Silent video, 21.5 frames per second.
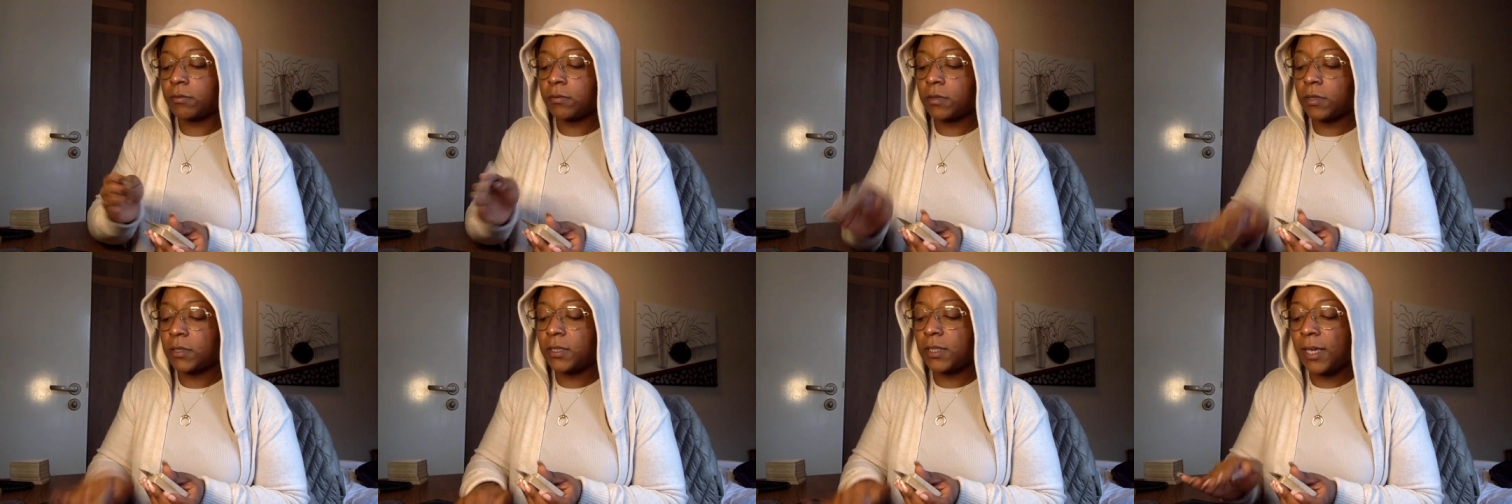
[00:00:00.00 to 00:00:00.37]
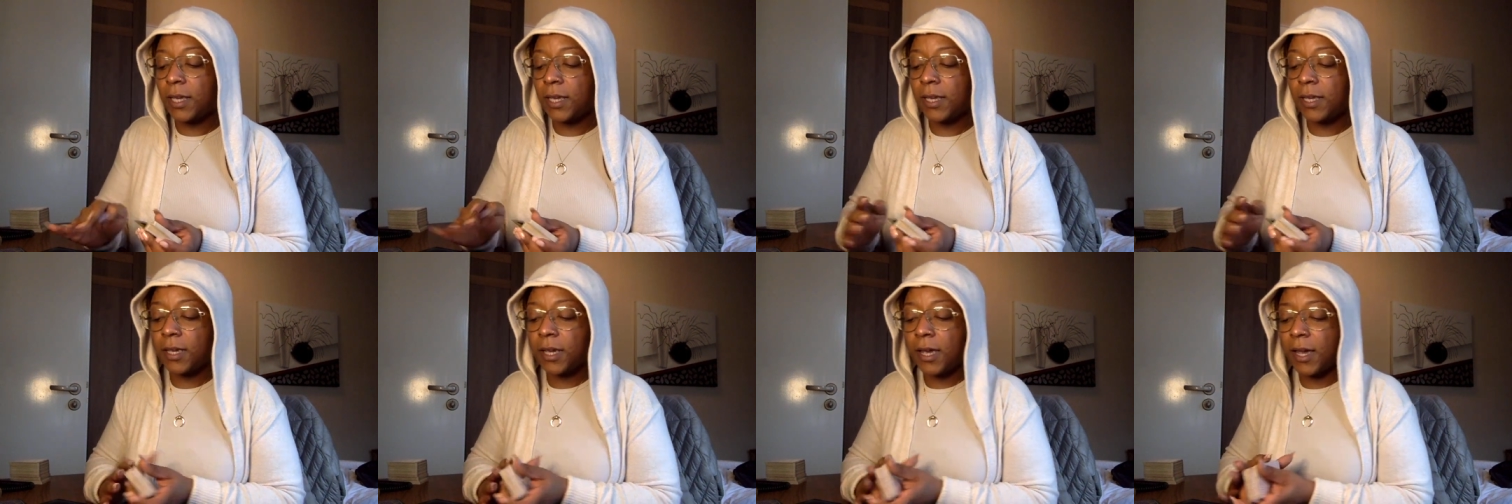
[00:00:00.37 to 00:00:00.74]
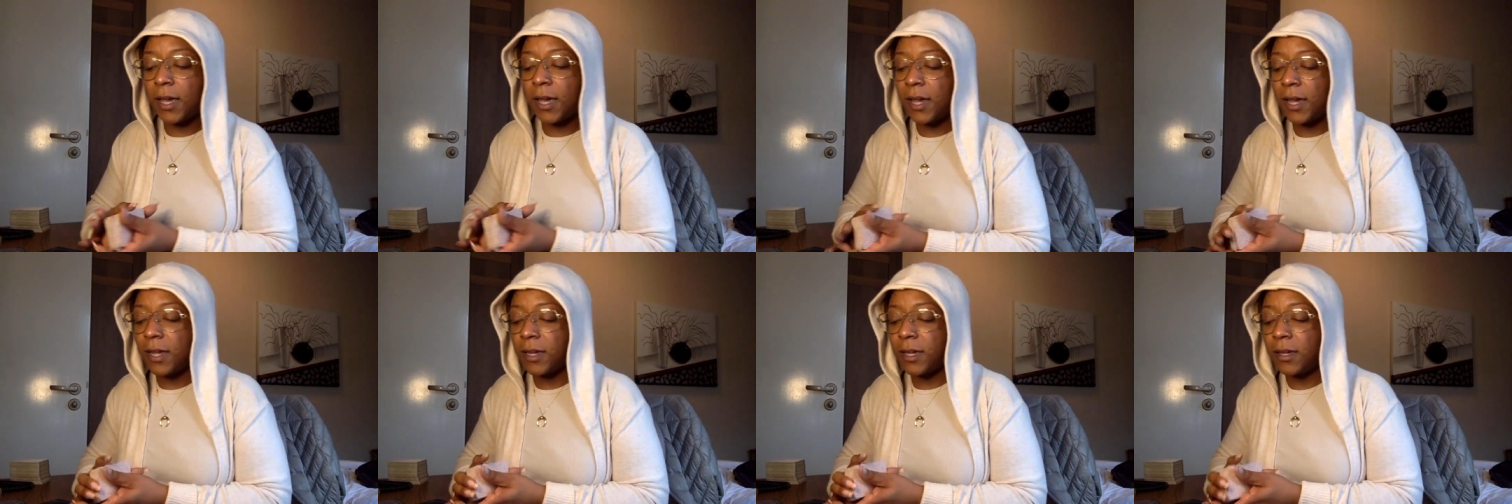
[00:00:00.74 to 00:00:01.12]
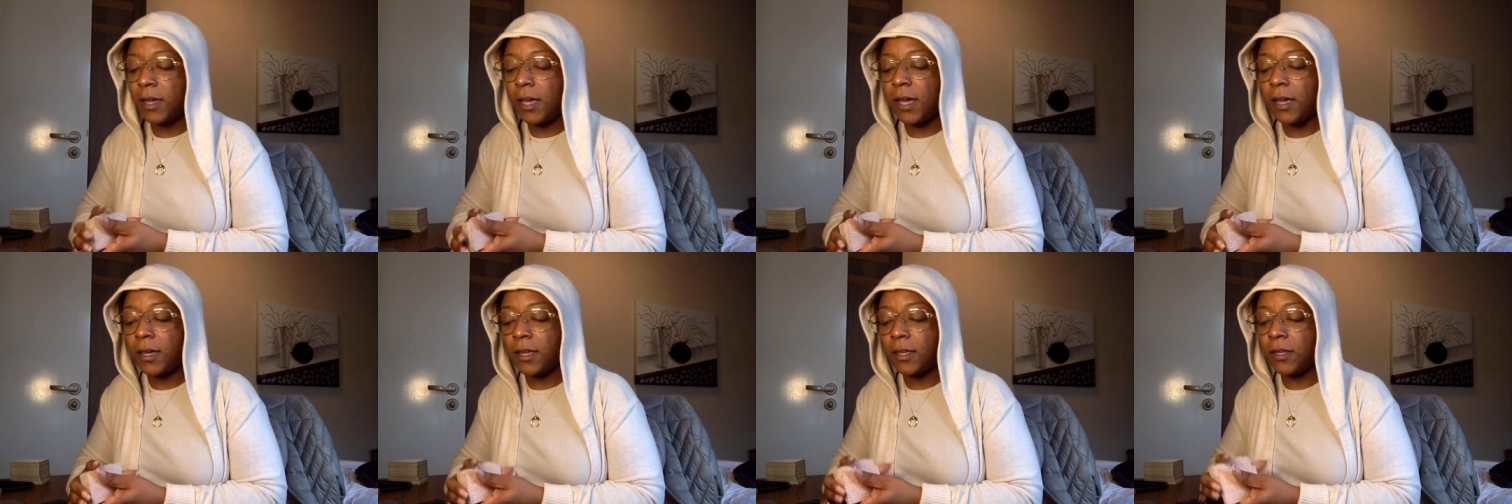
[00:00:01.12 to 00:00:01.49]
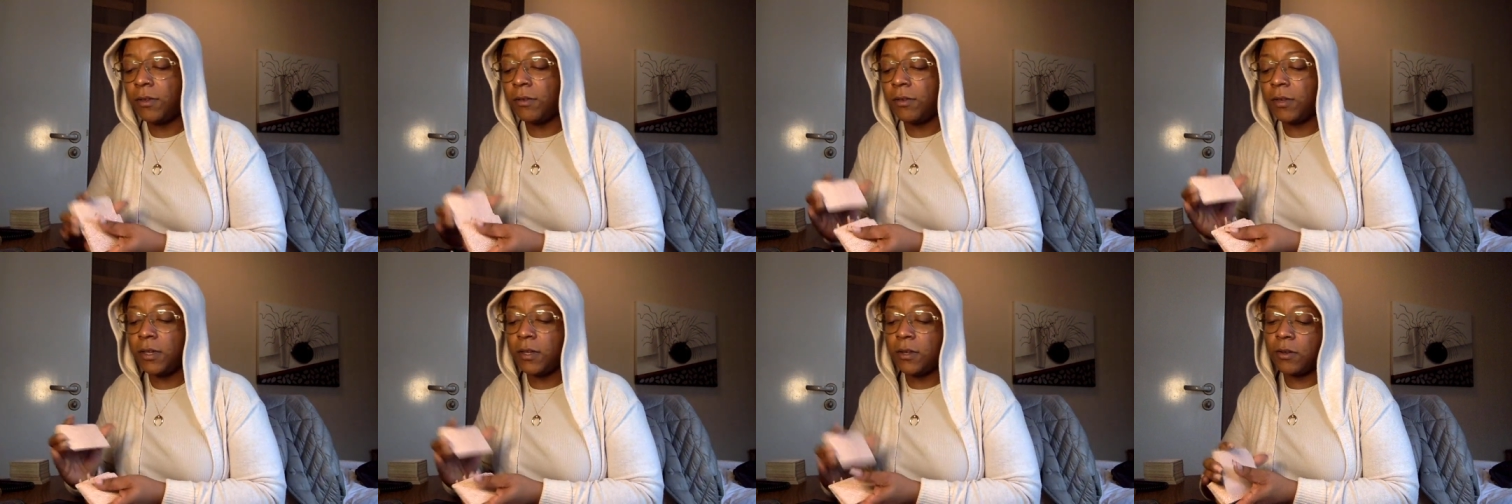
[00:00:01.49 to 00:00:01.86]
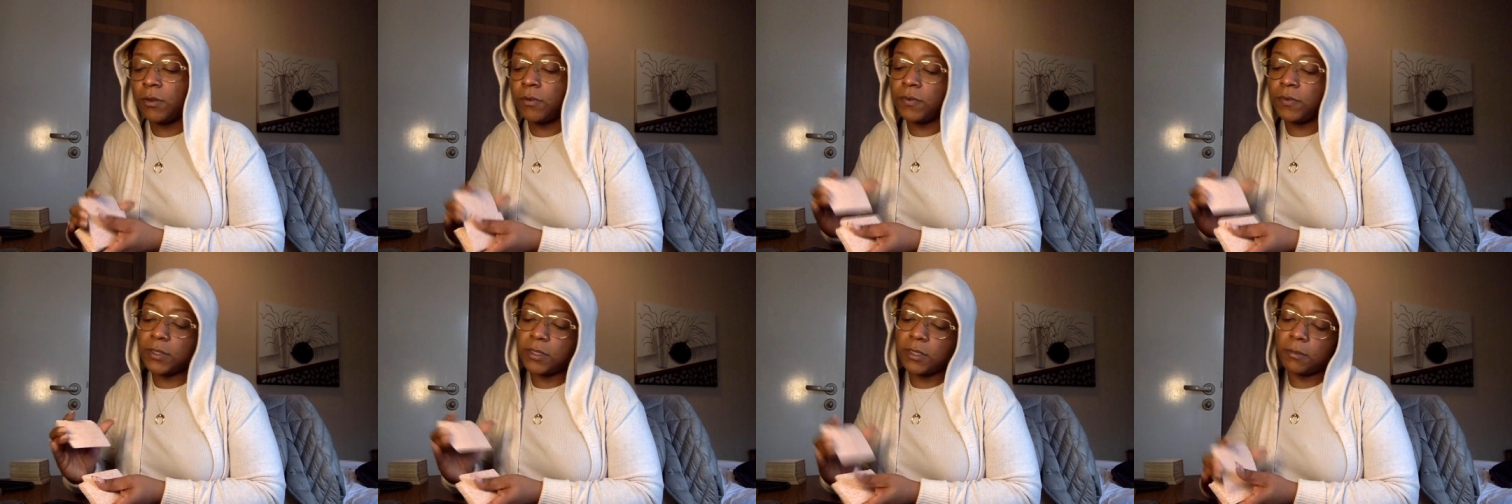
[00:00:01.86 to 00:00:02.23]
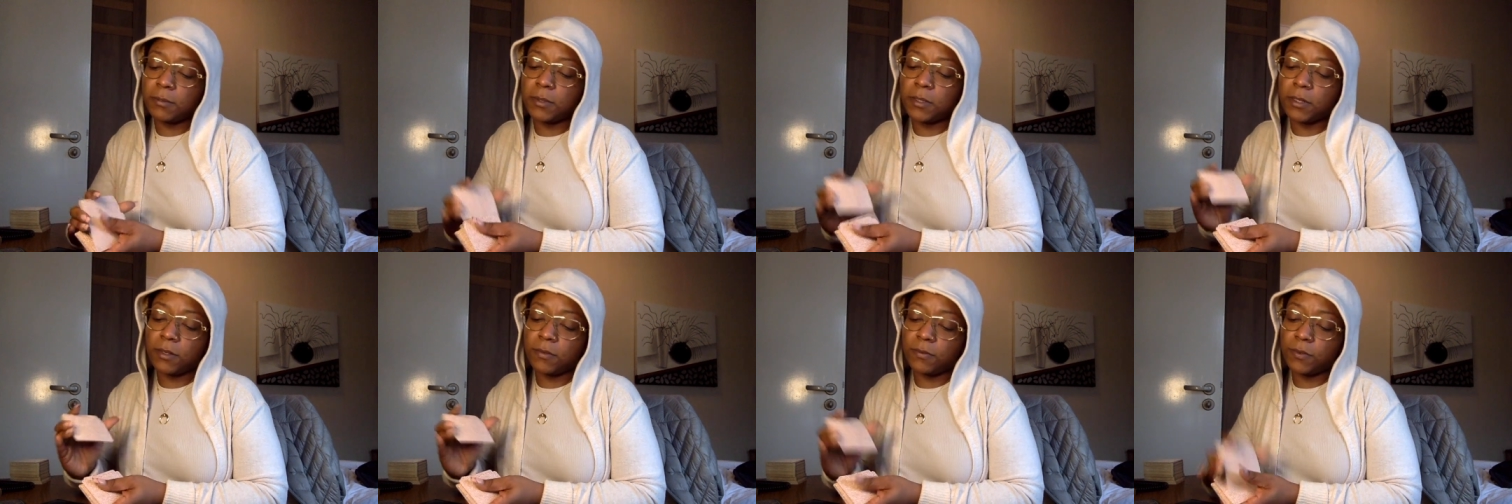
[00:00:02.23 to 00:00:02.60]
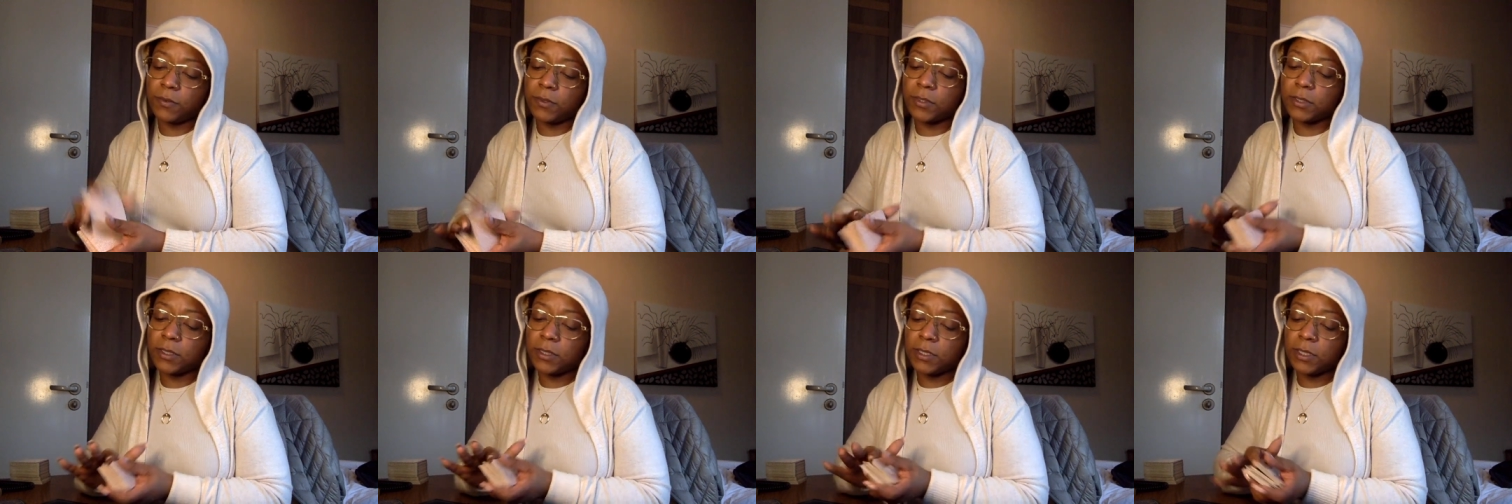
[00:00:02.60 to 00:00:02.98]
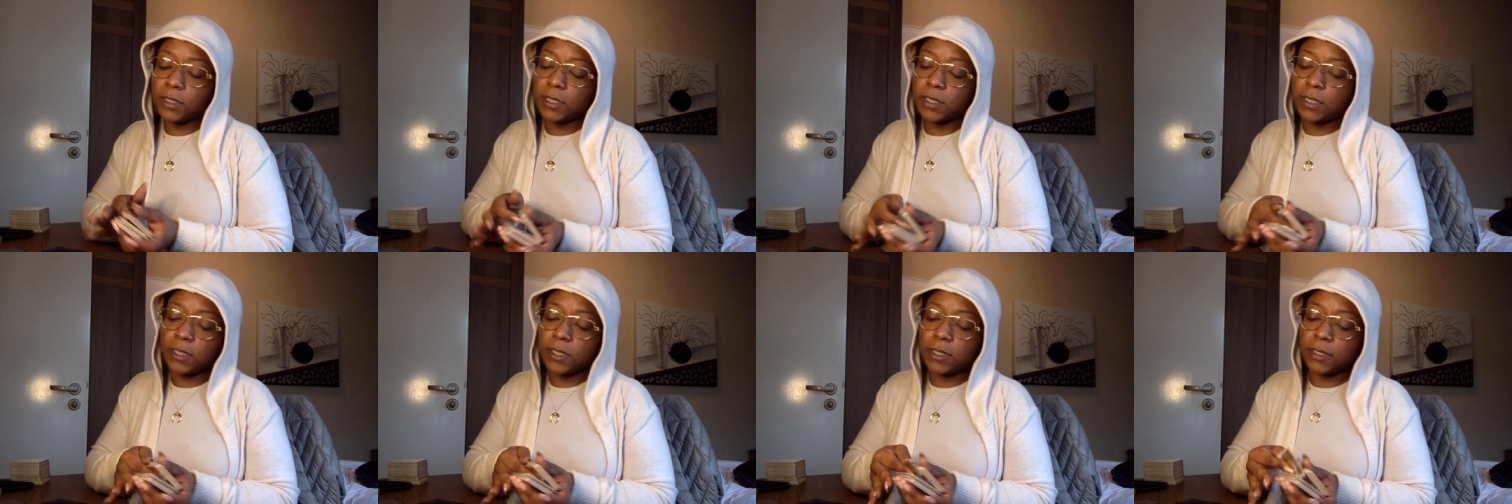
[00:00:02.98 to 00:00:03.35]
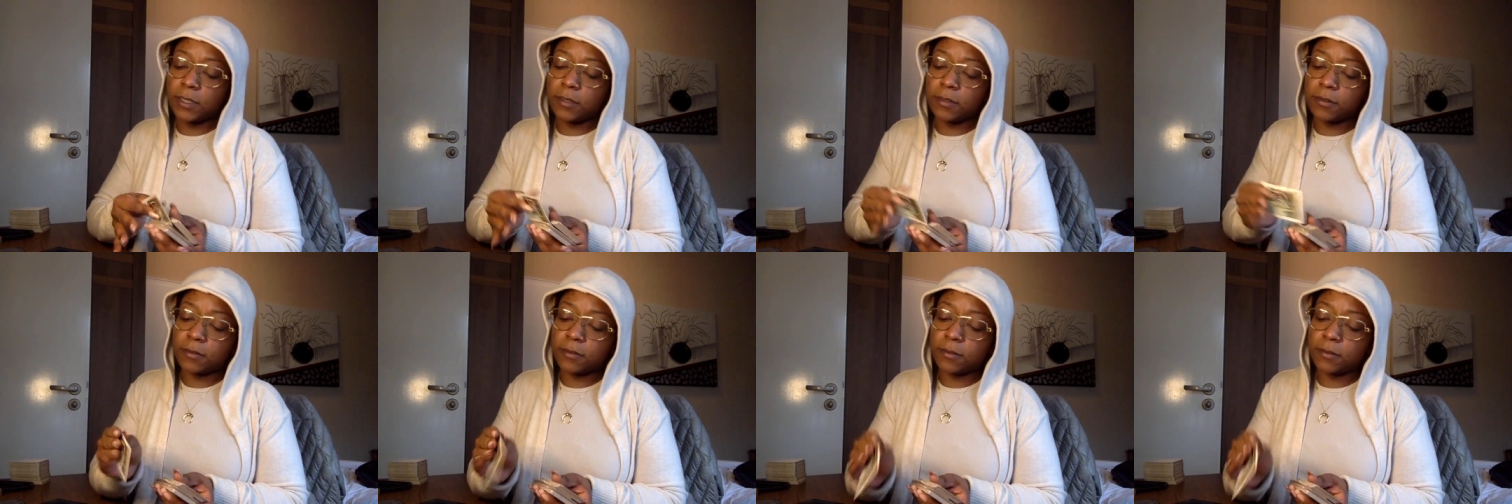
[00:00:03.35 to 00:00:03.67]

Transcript: It's like, how, how can you get over something if you're still in it?